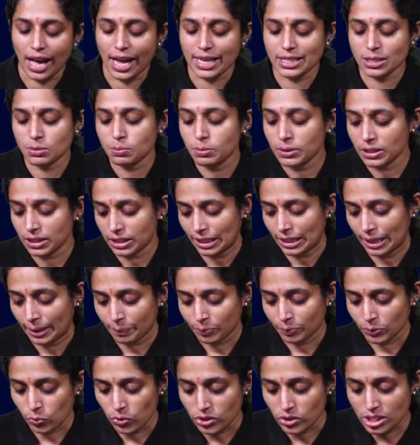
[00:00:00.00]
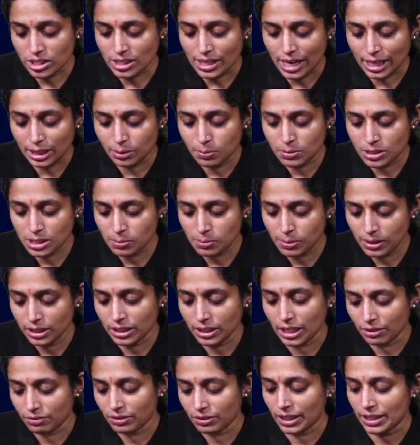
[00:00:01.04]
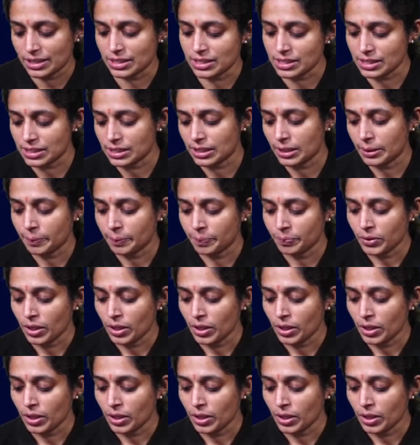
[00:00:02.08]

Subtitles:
as B, which is admissible in evidence,